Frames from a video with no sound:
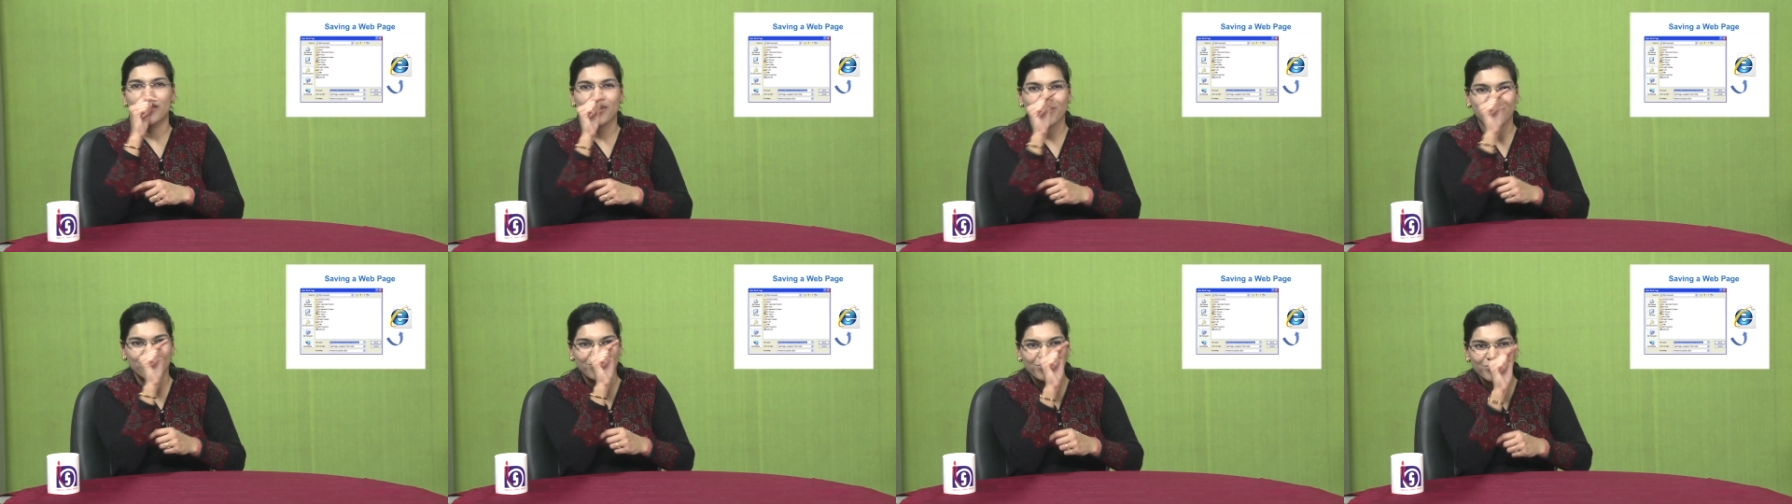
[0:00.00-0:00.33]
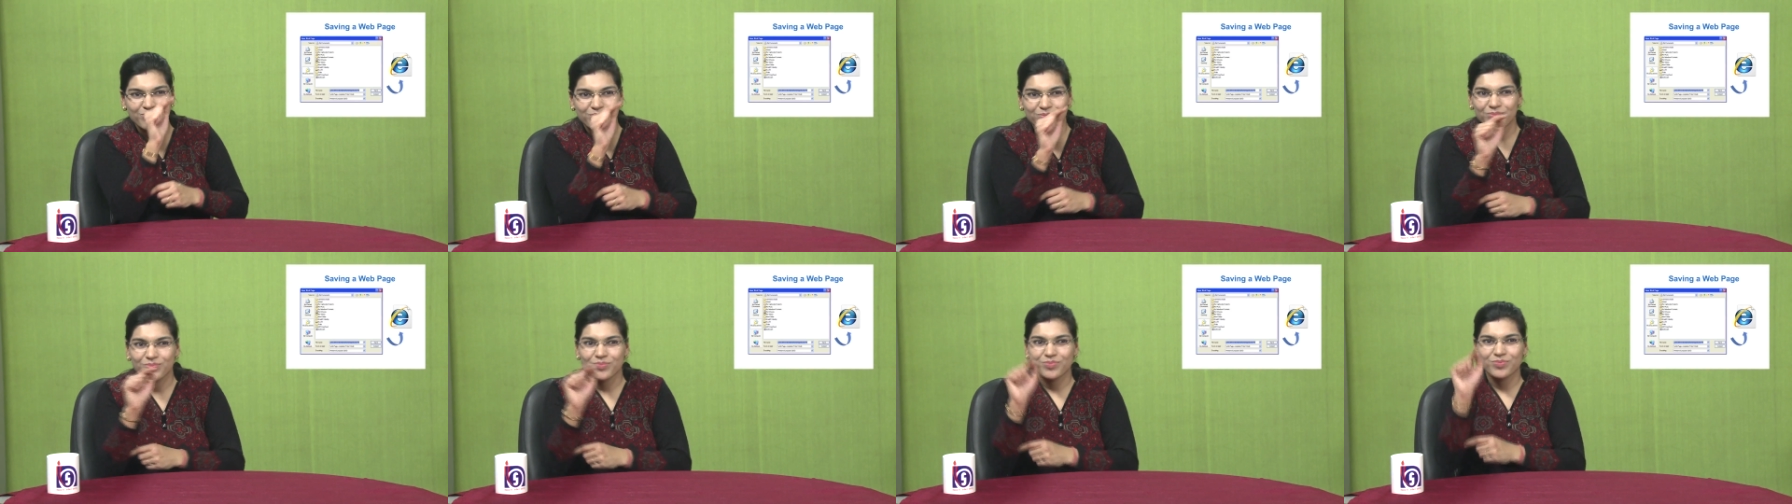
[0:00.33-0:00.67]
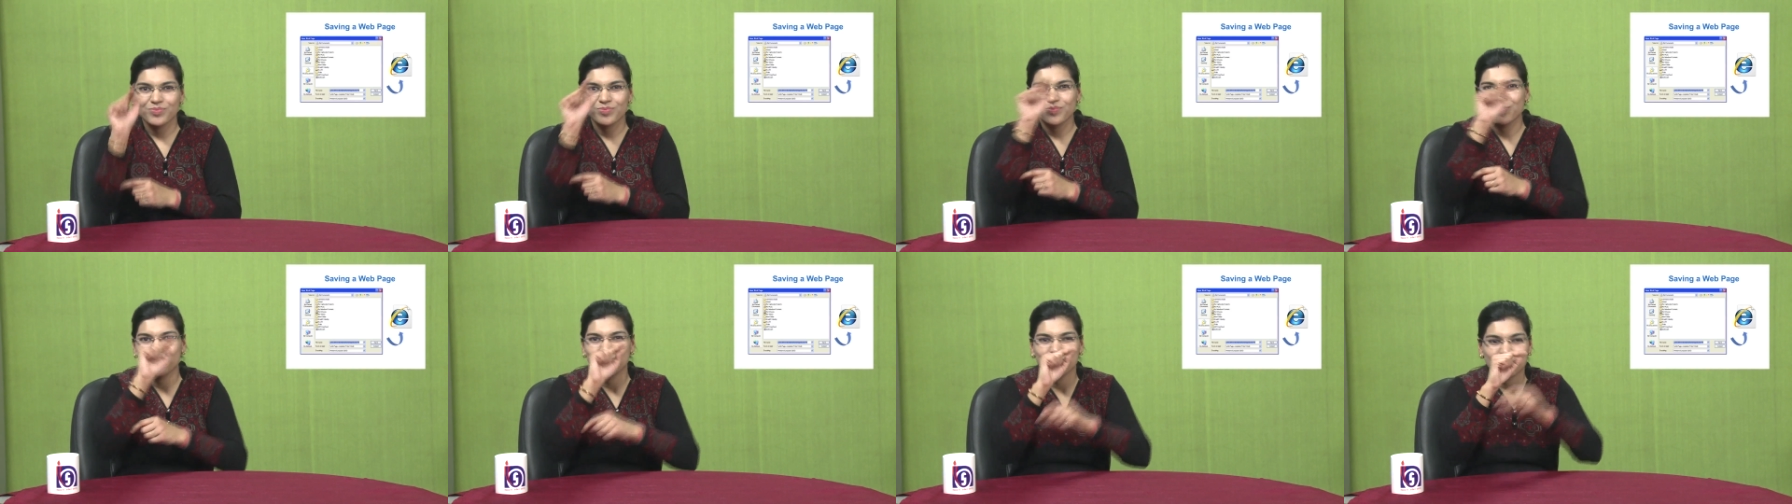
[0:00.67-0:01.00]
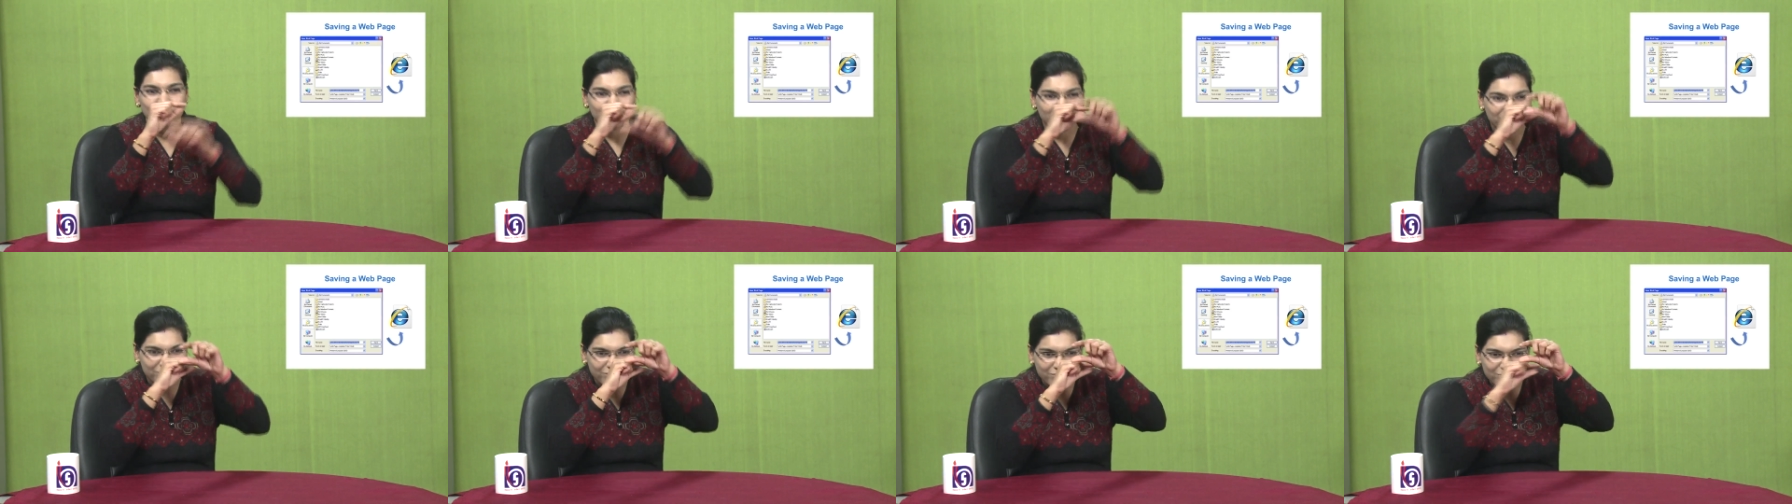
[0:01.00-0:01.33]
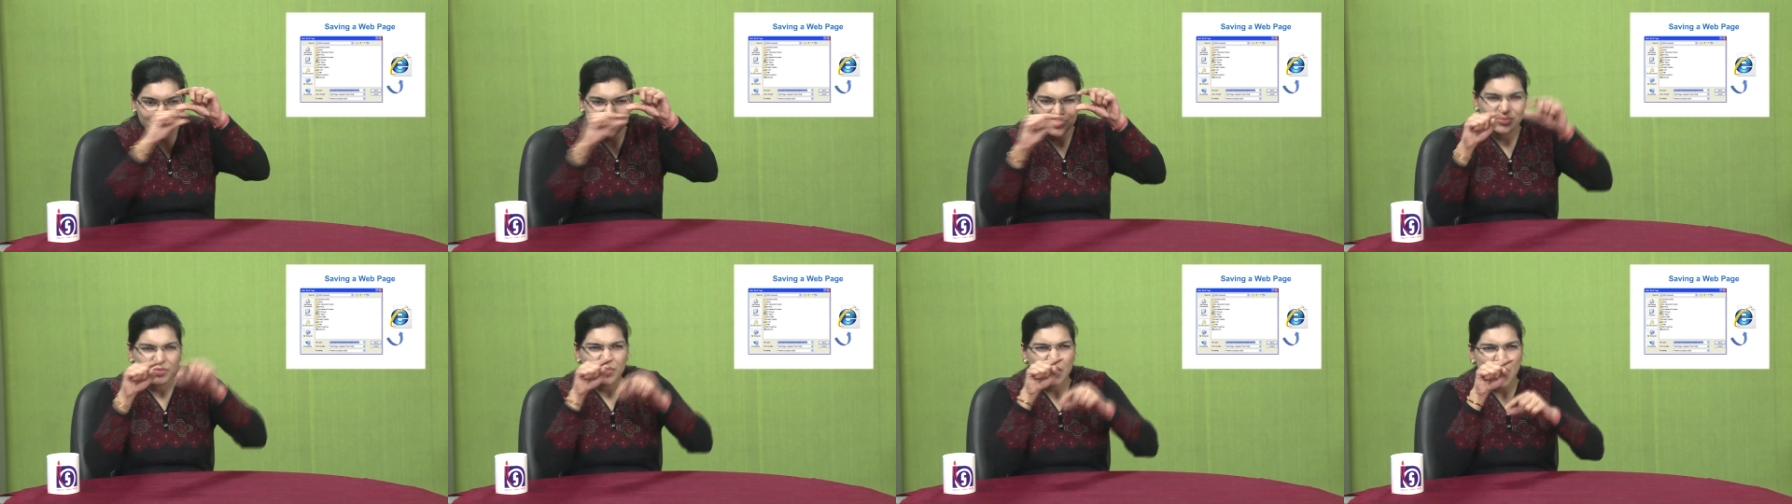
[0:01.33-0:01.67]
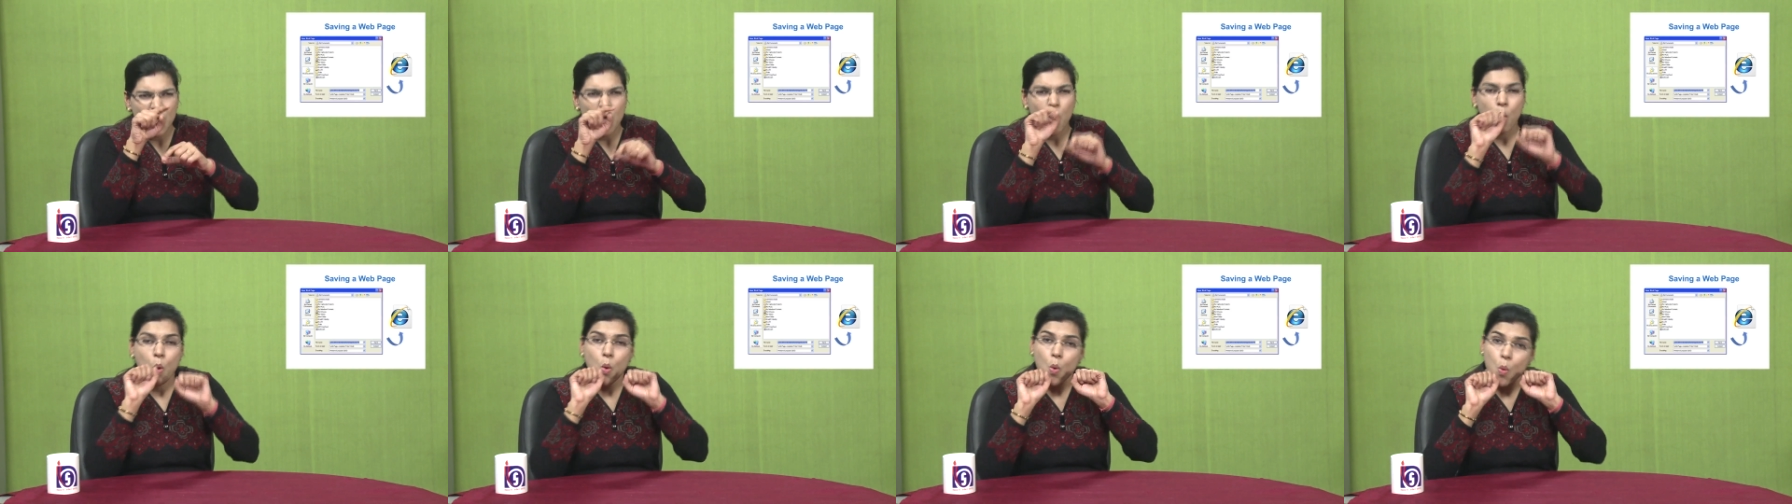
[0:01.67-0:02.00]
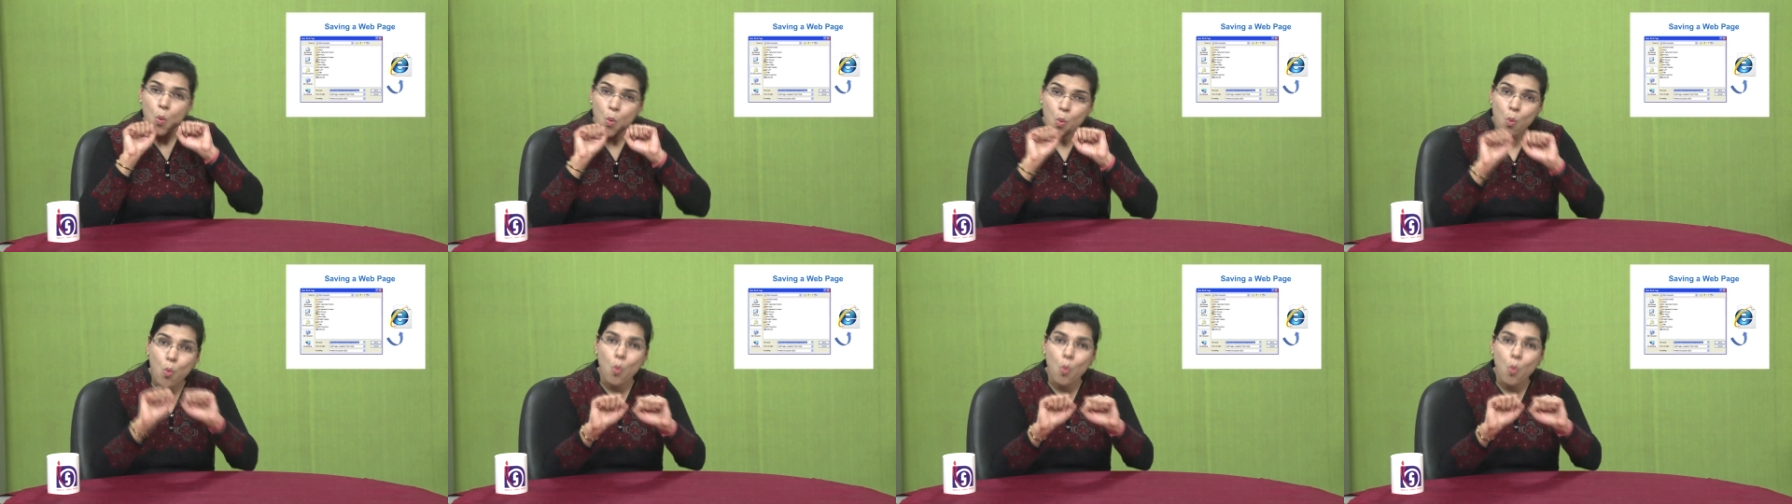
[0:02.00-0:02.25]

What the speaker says: And any folder that has a sign of